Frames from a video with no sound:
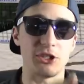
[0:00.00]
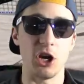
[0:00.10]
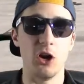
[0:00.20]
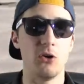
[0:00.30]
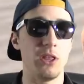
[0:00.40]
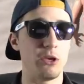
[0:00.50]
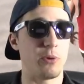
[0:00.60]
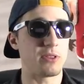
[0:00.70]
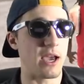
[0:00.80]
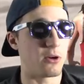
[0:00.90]
Joe, that you
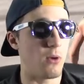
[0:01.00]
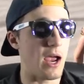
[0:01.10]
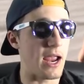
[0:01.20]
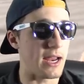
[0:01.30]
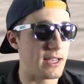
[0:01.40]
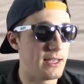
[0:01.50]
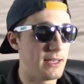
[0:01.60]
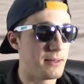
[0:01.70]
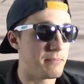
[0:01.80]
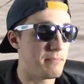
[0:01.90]
put that away.
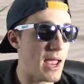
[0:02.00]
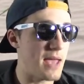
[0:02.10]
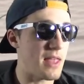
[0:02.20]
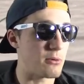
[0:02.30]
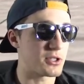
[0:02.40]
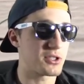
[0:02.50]
Man, that was